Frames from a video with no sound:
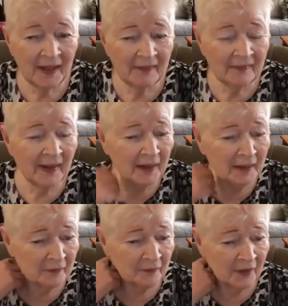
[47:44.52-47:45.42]
And
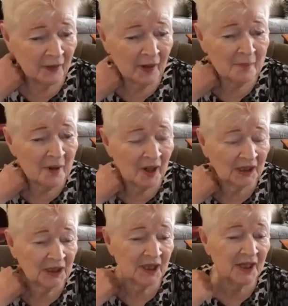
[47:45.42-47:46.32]
that very
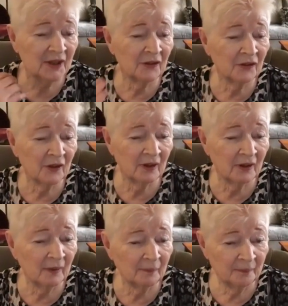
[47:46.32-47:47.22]
much is
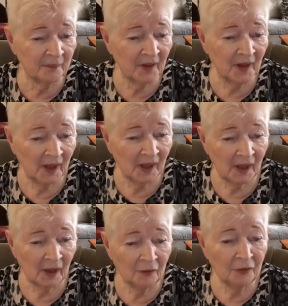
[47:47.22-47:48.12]

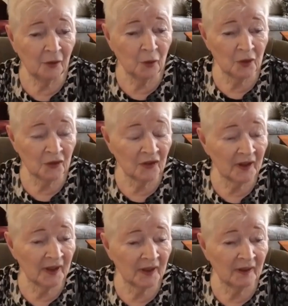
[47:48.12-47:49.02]
a
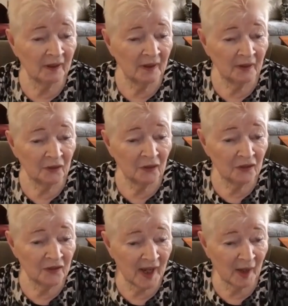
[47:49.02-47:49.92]
focusing
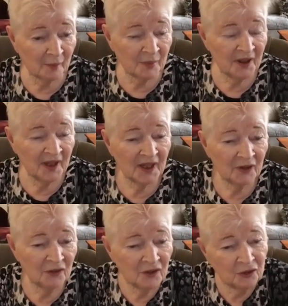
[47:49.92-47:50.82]
step,
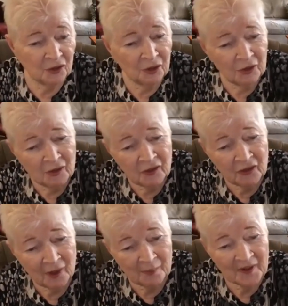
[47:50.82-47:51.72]
is to turn
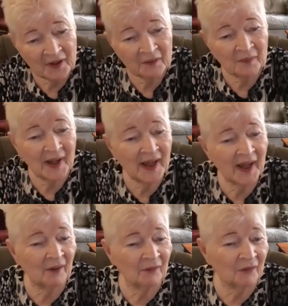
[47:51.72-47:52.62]
something
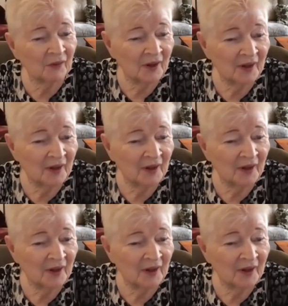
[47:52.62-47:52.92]
around